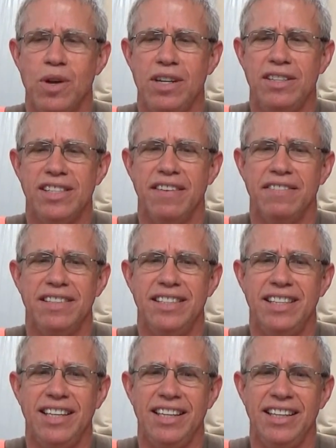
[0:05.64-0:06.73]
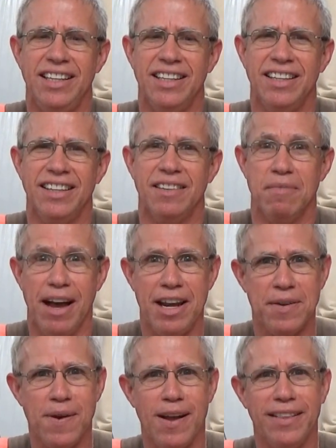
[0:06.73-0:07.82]
2017,
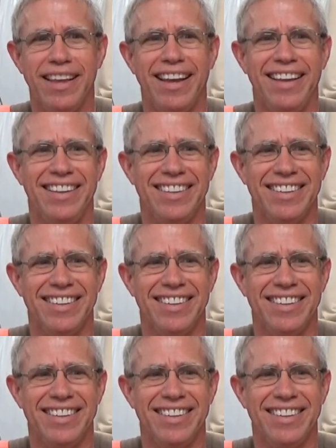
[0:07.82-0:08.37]
Mardi Gras Day.